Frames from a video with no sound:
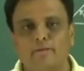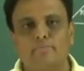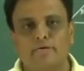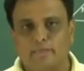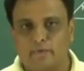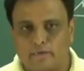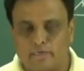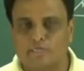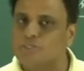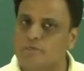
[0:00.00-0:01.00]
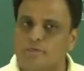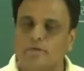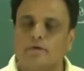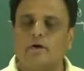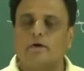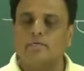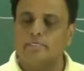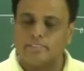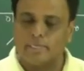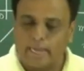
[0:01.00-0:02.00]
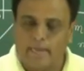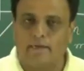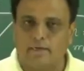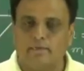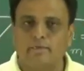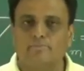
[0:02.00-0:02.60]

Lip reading: But inclination is the angle